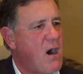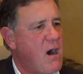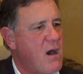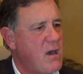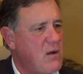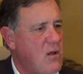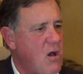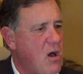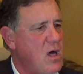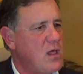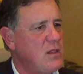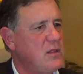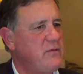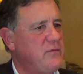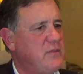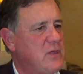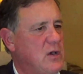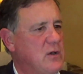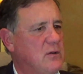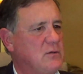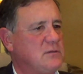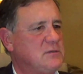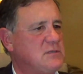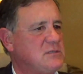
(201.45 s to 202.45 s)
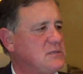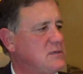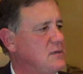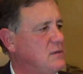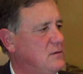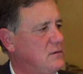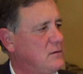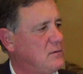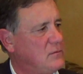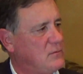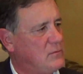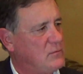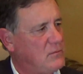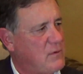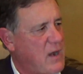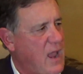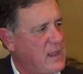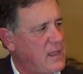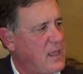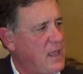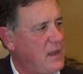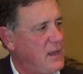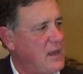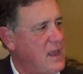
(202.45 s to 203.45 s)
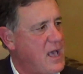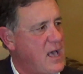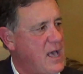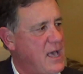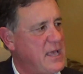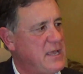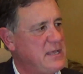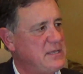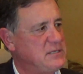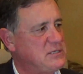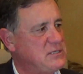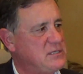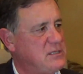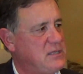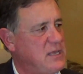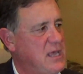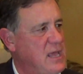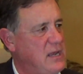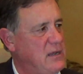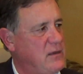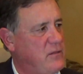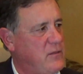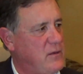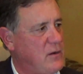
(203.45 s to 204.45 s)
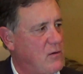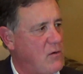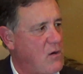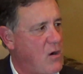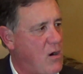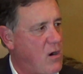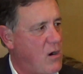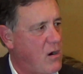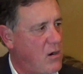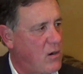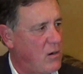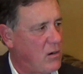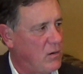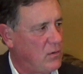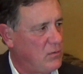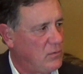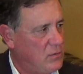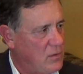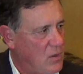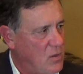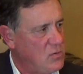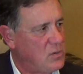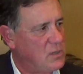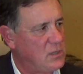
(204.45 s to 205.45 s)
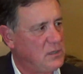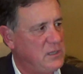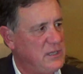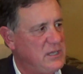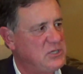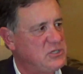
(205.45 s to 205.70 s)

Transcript: On all of those, recognize that there are local